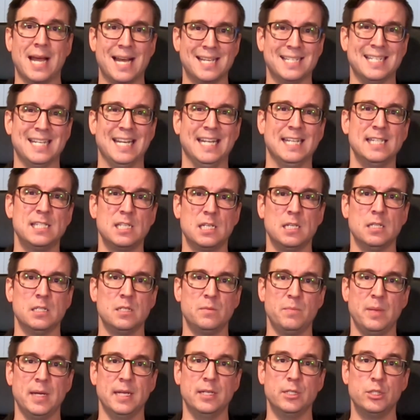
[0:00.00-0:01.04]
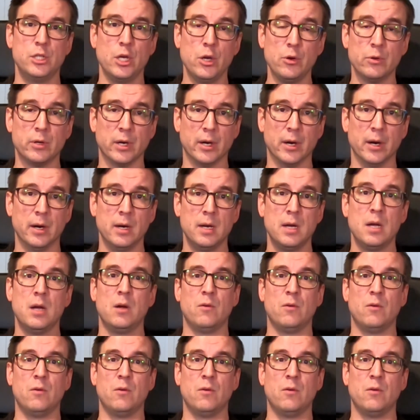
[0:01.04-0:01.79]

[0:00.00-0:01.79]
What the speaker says: as an instant speed tutor